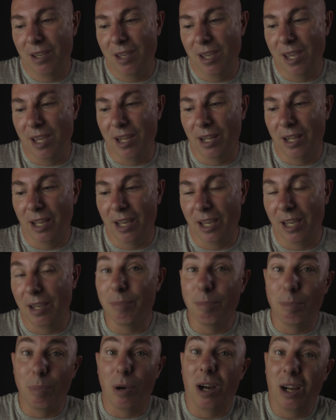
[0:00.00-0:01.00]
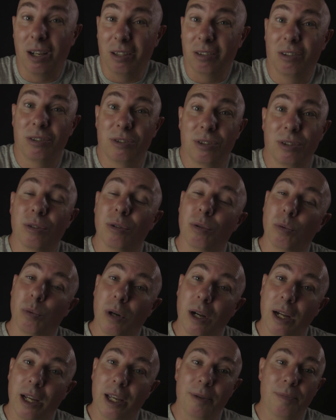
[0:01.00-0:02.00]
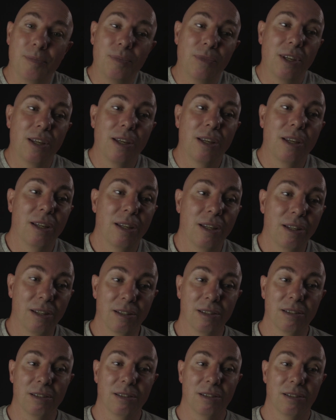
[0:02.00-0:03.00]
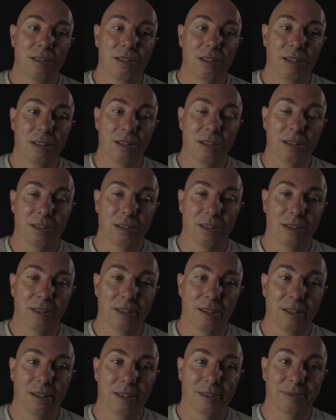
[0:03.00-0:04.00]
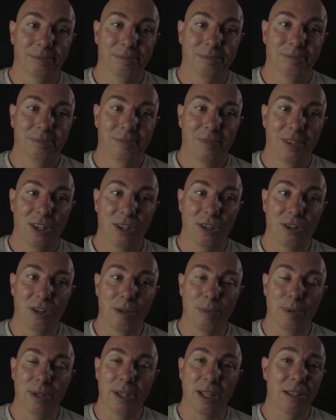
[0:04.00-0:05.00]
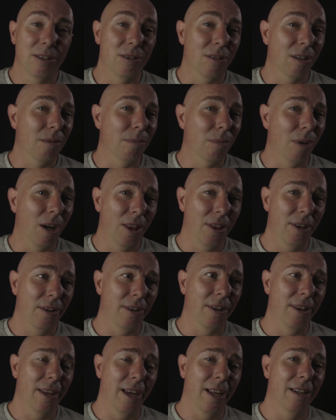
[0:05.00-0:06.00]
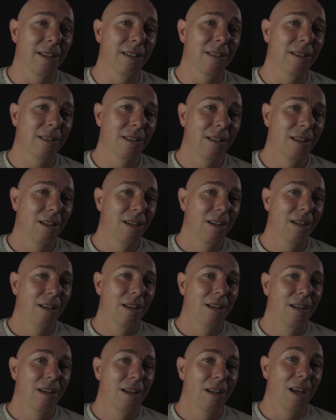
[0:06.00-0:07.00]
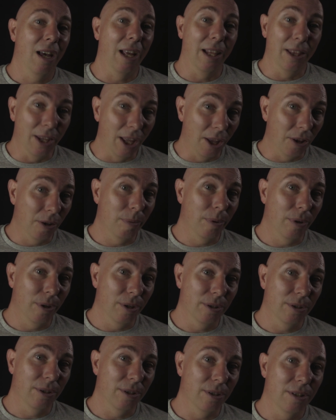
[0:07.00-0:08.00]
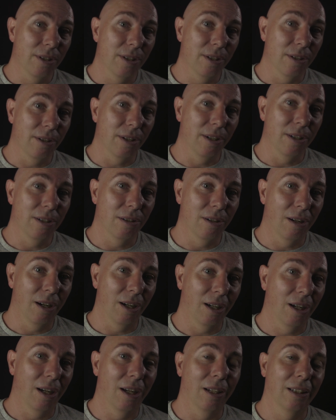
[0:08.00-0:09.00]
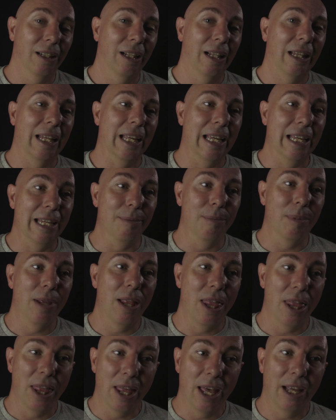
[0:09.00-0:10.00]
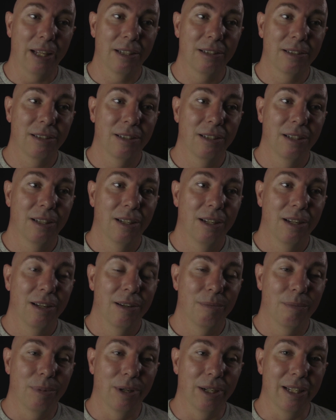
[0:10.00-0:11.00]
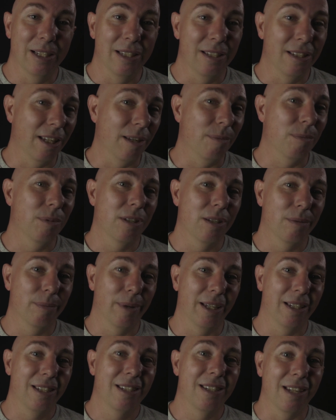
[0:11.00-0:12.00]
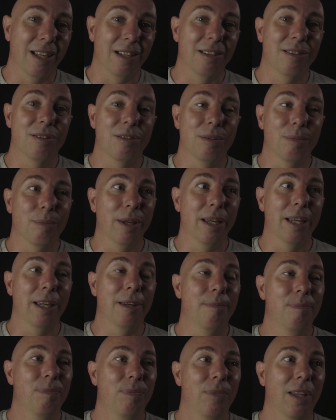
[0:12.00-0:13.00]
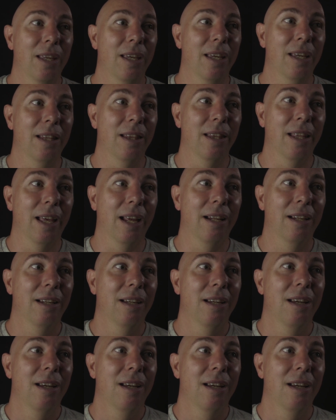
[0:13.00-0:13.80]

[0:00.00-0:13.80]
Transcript: in a biological way is the theory. But that's not my theory. That is another person's theory, so I can't claim that. But it seems to make sense to me in that